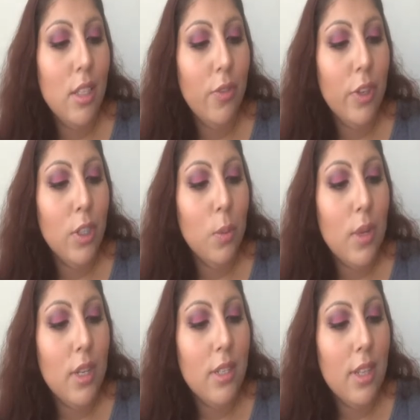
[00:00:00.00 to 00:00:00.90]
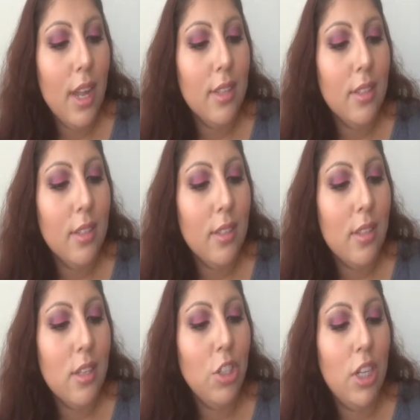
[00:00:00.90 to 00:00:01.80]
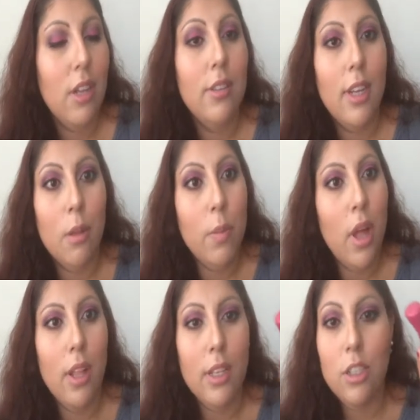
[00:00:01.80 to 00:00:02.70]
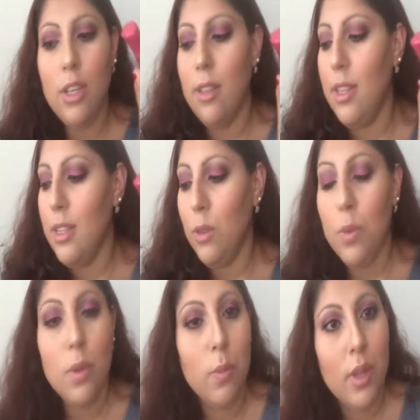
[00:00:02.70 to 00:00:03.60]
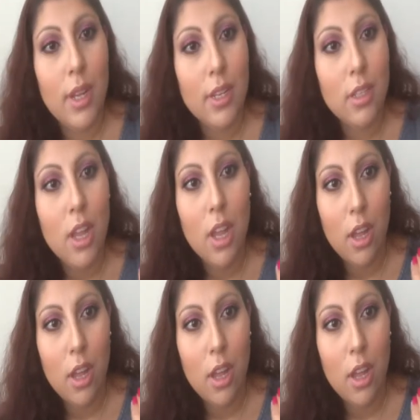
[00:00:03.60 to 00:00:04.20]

This first one is the Essence the Gel Nail Polish, and this one was